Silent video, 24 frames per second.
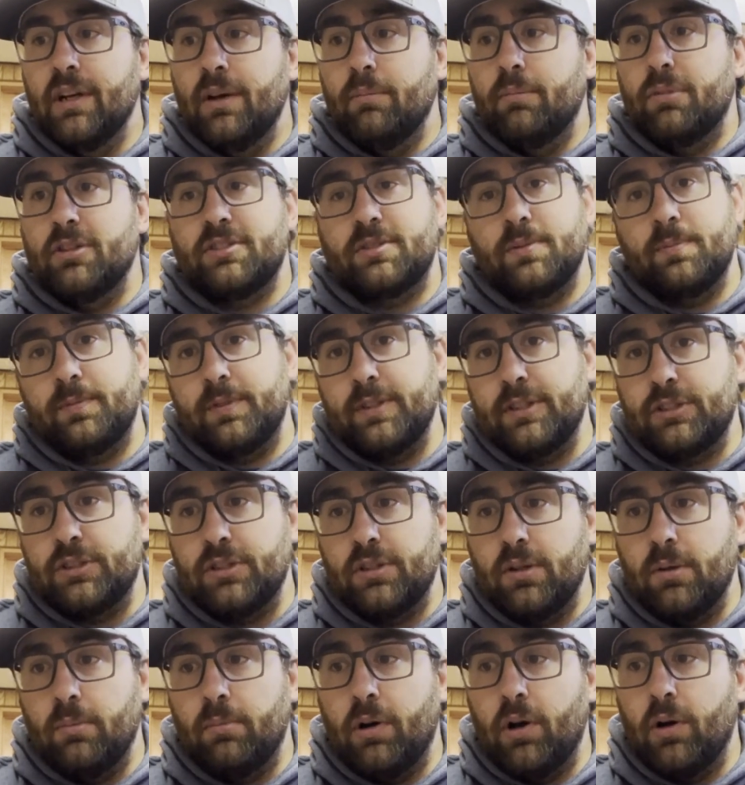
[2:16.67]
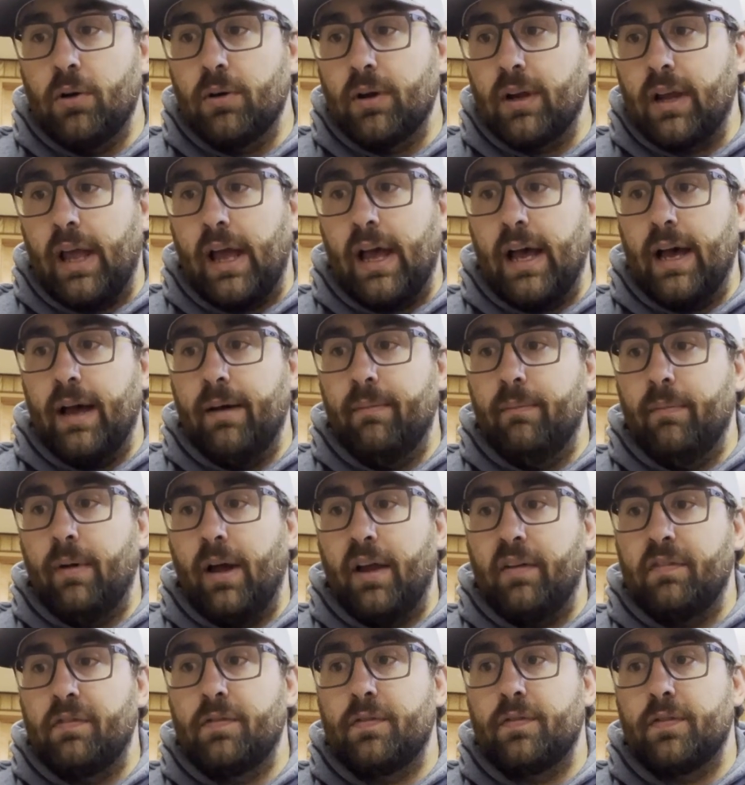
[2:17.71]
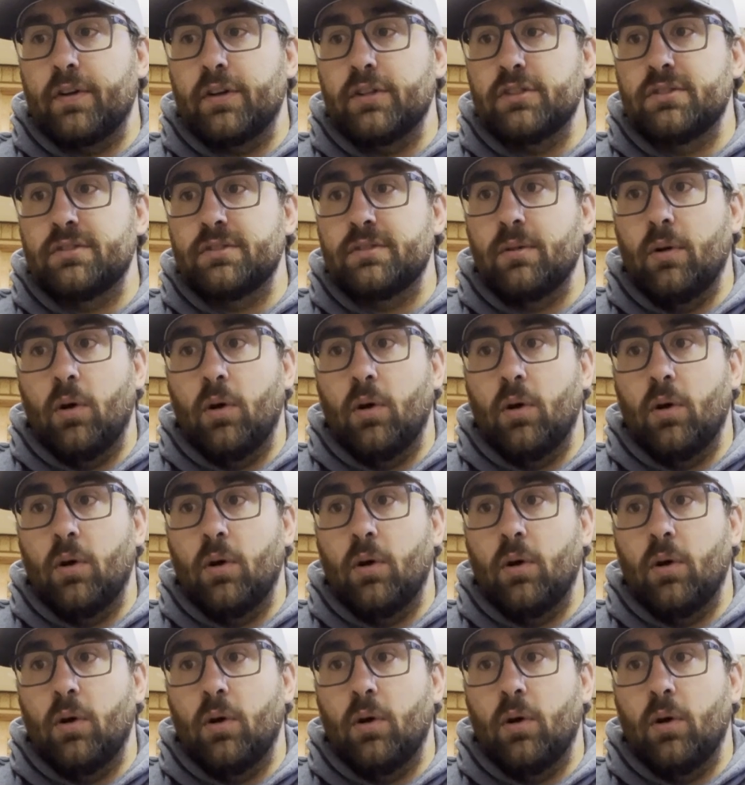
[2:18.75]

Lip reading: Put some fish in the boat, got my first